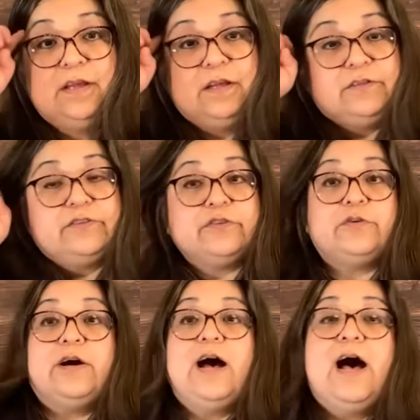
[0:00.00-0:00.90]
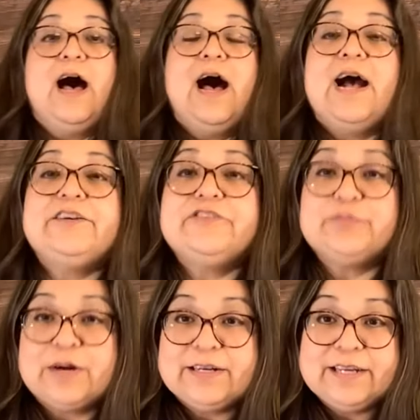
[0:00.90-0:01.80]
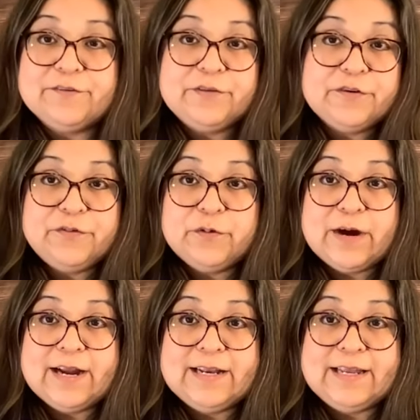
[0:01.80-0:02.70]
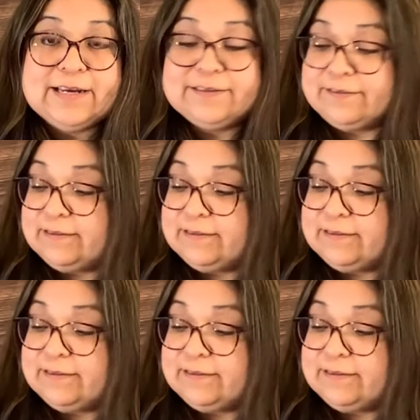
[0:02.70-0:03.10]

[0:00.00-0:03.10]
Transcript: So I just wanted to give you a few ideas.